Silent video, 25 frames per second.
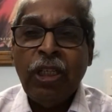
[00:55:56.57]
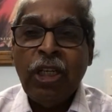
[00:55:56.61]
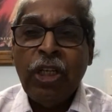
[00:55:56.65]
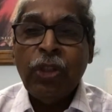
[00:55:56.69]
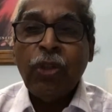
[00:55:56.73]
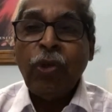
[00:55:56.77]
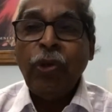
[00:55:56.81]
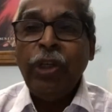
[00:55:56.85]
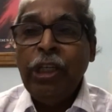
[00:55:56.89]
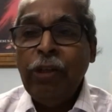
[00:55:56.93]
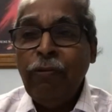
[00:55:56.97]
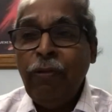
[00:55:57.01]

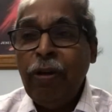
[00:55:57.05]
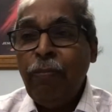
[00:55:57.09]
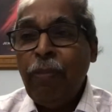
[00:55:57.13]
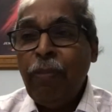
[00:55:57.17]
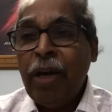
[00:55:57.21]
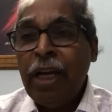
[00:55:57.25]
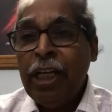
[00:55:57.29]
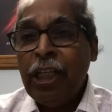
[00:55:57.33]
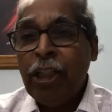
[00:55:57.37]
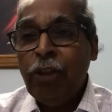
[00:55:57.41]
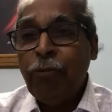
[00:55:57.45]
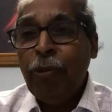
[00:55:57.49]
So event
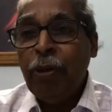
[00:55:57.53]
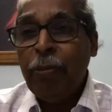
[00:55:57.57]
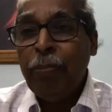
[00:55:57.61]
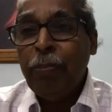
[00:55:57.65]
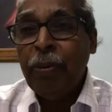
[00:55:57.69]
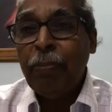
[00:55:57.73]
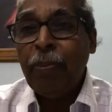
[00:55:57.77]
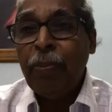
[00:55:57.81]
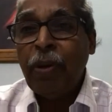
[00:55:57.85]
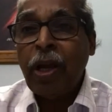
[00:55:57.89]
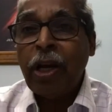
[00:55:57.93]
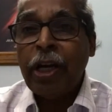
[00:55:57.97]
management
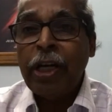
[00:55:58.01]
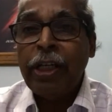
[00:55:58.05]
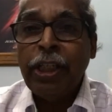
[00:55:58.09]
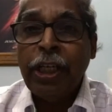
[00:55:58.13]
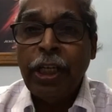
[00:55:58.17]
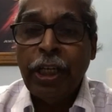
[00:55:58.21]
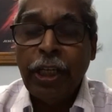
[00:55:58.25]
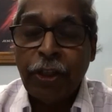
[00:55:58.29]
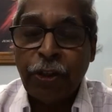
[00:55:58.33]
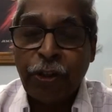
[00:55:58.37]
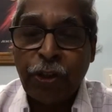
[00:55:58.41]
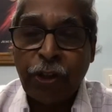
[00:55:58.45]
people are
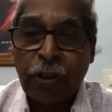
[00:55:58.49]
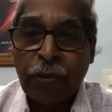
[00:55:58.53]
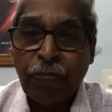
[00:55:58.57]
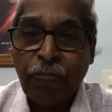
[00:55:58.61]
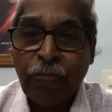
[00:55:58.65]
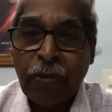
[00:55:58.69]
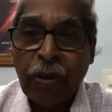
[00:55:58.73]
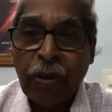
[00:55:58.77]
engaged